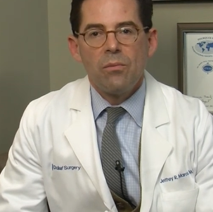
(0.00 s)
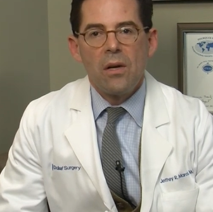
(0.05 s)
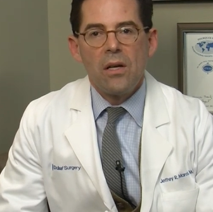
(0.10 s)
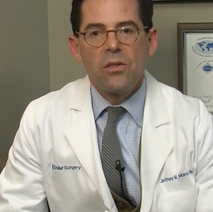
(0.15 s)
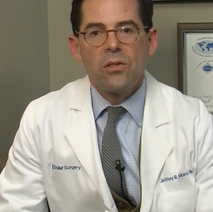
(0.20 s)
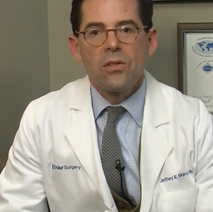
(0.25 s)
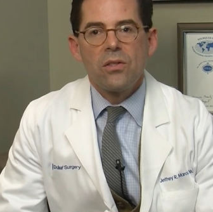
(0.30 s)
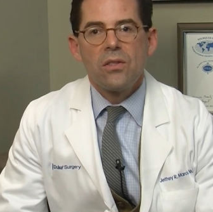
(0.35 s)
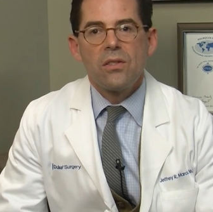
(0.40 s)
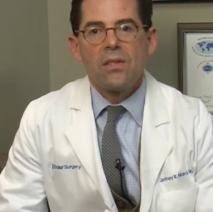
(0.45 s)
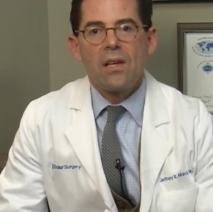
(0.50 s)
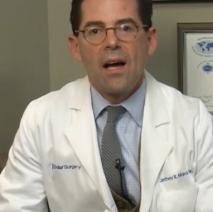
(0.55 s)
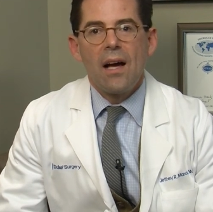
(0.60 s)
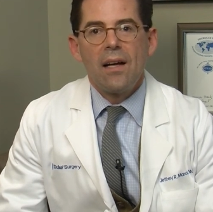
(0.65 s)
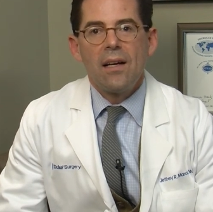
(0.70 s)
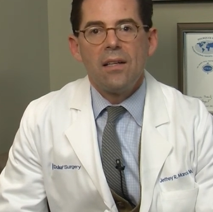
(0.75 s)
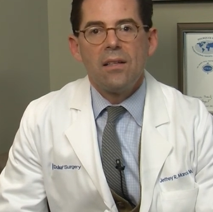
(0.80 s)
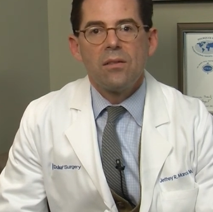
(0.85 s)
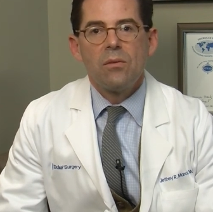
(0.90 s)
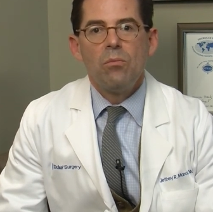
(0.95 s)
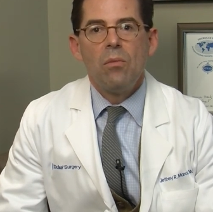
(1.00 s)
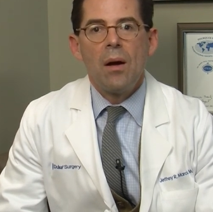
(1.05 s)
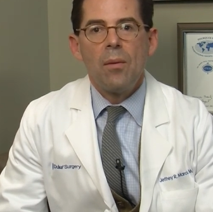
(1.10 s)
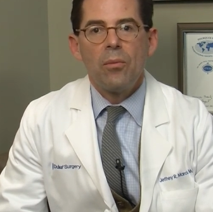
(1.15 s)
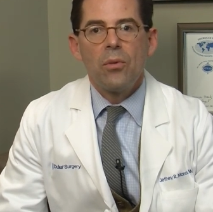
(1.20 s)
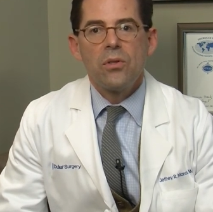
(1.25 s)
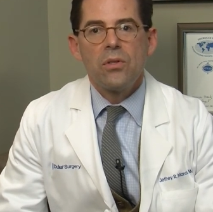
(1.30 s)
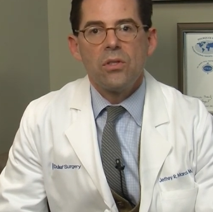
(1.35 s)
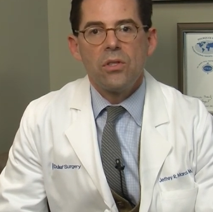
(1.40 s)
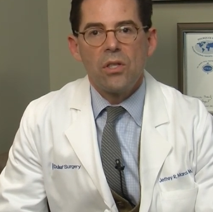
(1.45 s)
of major societies,
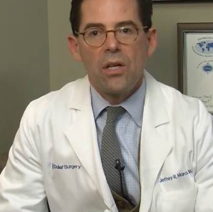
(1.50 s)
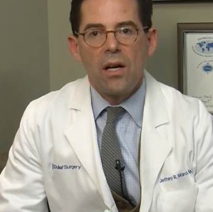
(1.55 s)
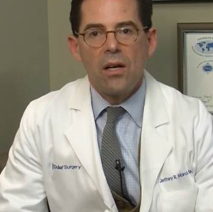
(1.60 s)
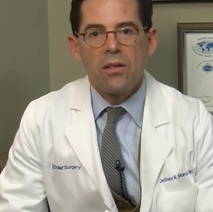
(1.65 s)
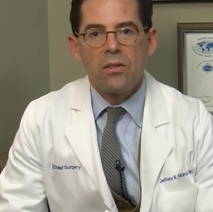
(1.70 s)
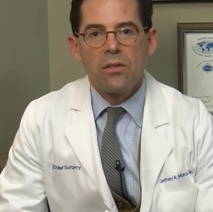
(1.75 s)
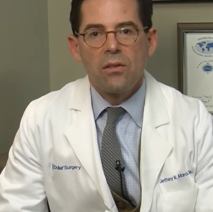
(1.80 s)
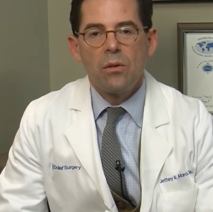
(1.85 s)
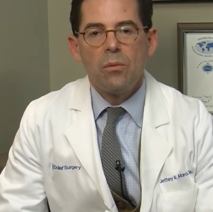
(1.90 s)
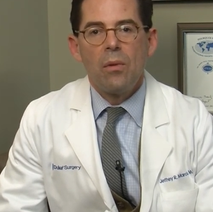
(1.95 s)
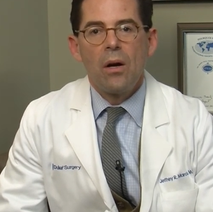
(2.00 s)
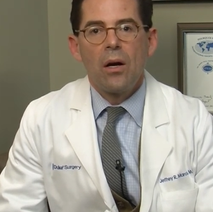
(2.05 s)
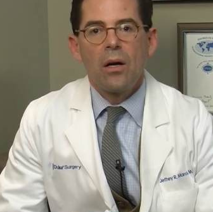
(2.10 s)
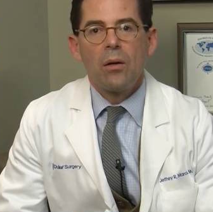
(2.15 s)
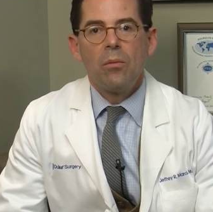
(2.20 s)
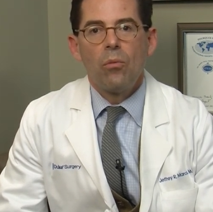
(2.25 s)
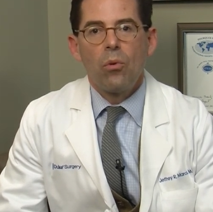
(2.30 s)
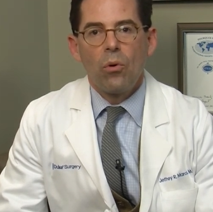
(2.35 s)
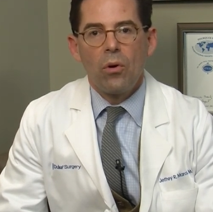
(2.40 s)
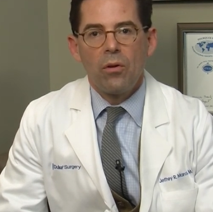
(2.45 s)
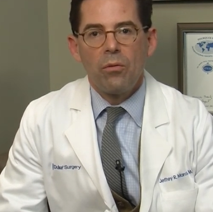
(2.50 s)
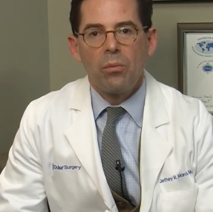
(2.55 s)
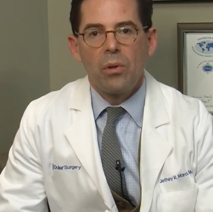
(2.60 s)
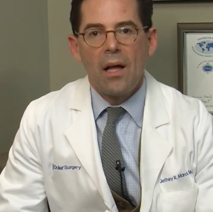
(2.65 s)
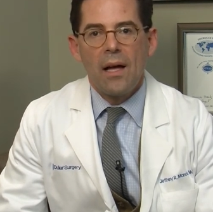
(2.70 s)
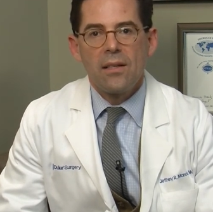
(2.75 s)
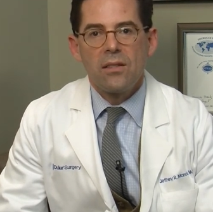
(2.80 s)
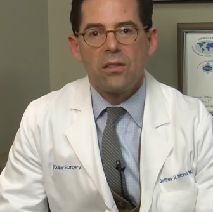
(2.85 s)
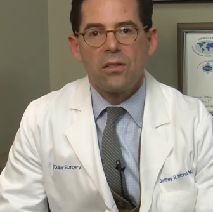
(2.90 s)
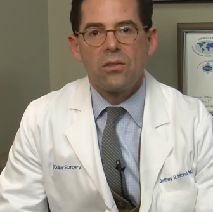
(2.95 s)
members and chairs of the American Board of
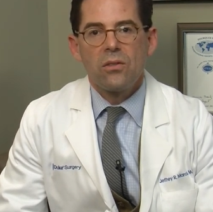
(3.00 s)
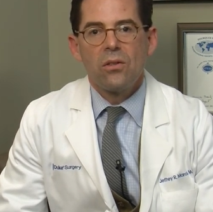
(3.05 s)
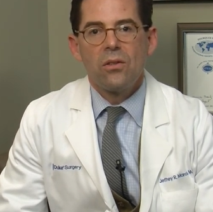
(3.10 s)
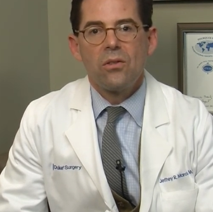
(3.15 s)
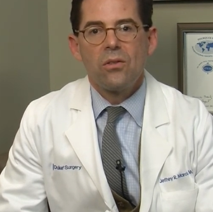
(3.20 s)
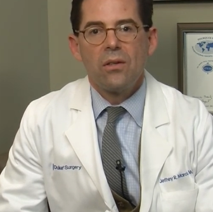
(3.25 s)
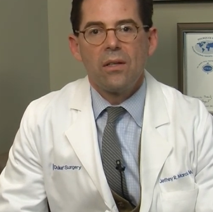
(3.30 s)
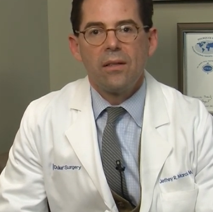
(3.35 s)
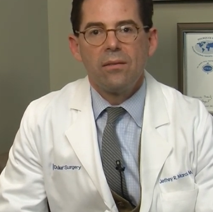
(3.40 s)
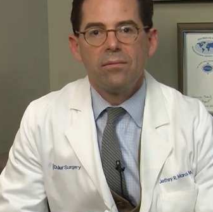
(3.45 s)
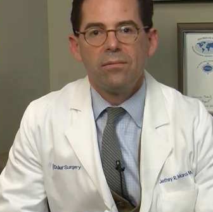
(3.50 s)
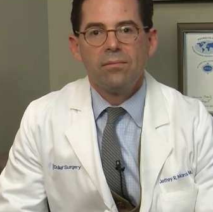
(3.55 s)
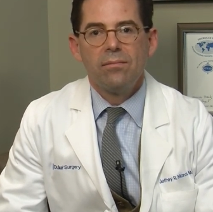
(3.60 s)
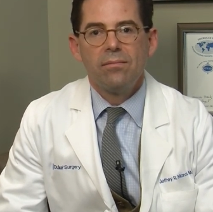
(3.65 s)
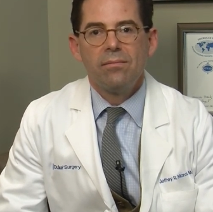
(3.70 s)
Plastic Surgery.